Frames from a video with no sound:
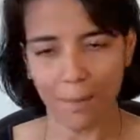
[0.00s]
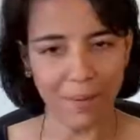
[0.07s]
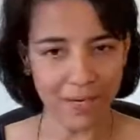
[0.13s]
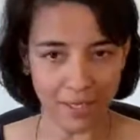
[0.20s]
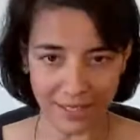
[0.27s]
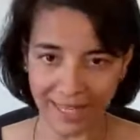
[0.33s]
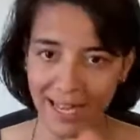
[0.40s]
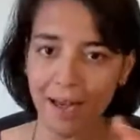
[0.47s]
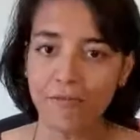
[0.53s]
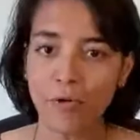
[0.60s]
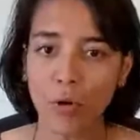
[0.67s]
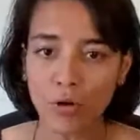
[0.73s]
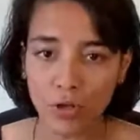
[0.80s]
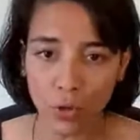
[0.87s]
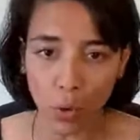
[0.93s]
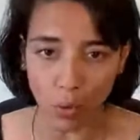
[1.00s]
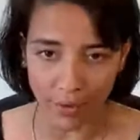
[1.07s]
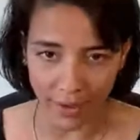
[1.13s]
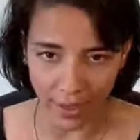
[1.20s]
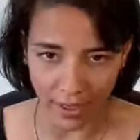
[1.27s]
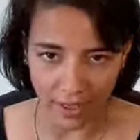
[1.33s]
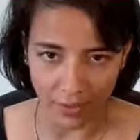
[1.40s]
But they have not
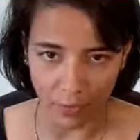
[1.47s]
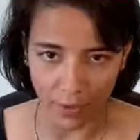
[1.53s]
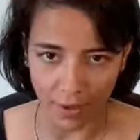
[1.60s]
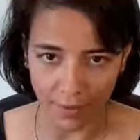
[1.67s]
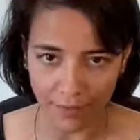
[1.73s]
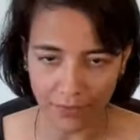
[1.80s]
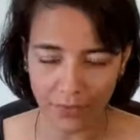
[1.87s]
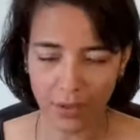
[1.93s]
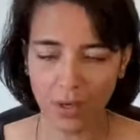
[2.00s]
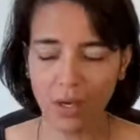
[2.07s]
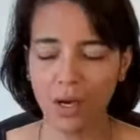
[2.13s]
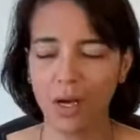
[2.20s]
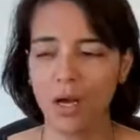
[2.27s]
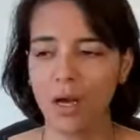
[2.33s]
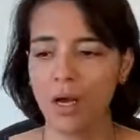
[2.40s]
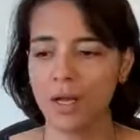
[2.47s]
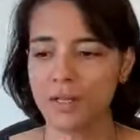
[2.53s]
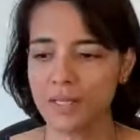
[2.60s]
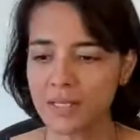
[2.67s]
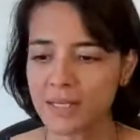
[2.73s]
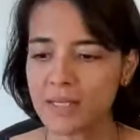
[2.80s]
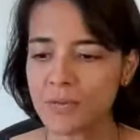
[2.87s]
gone anywhere.
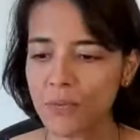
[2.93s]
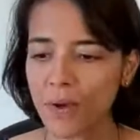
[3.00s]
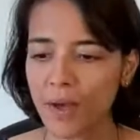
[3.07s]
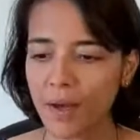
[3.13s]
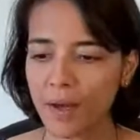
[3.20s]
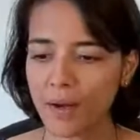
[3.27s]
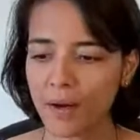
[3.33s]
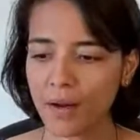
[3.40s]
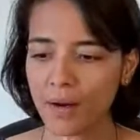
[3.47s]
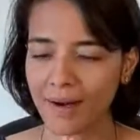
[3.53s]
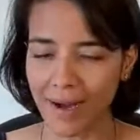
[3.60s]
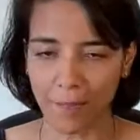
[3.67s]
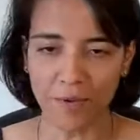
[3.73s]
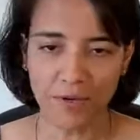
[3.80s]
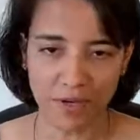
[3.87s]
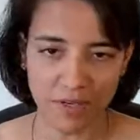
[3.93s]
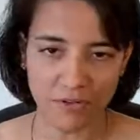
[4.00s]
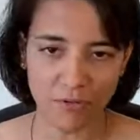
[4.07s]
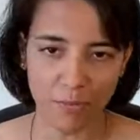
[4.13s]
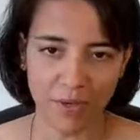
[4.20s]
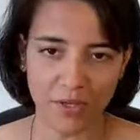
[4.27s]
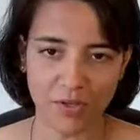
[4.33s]
This is where rapid
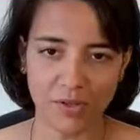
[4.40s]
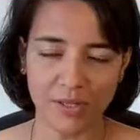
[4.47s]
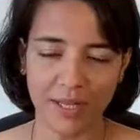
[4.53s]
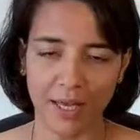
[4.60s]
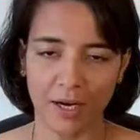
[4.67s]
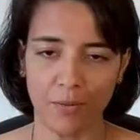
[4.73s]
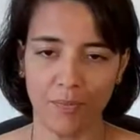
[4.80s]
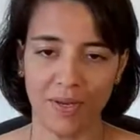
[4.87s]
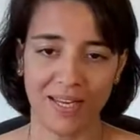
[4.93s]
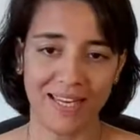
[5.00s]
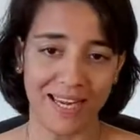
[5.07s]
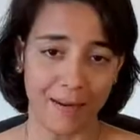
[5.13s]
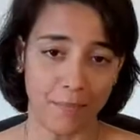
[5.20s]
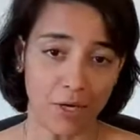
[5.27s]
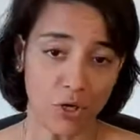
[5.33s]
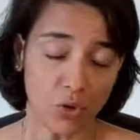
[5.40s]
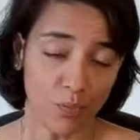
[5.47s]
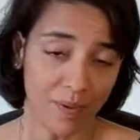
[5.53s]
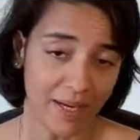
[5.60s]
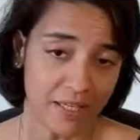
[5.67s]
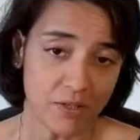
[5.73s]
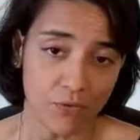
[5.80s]
transformational therapy came into
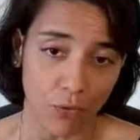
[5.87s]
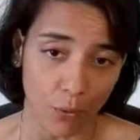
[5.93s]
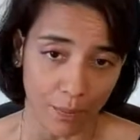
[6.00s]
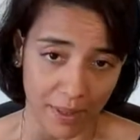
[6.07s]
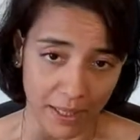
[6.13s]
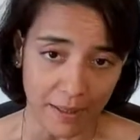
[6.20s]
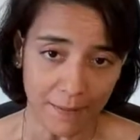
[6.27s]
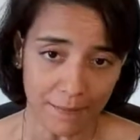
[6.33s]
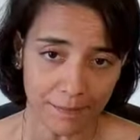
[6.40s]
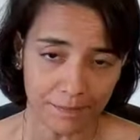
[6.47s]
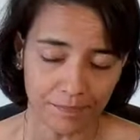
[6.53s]
place for me.